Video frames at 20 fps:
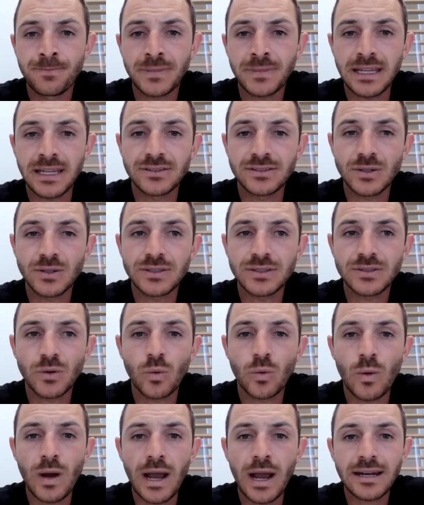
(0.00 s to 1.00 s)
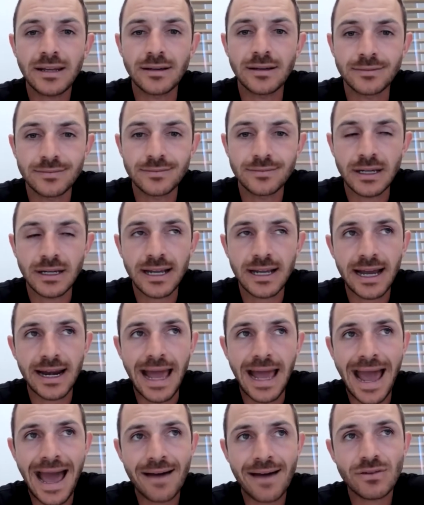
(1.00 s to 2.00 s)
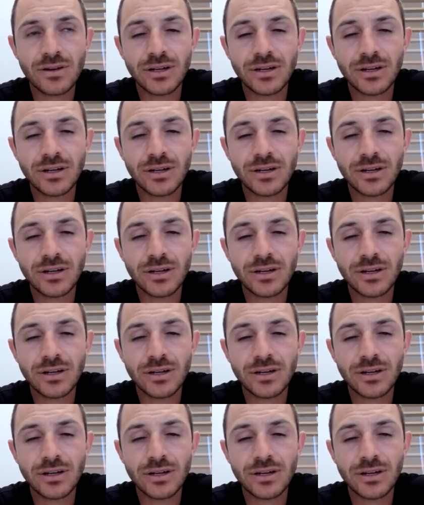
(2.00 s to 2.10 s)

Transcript: And so it's a way to kind of have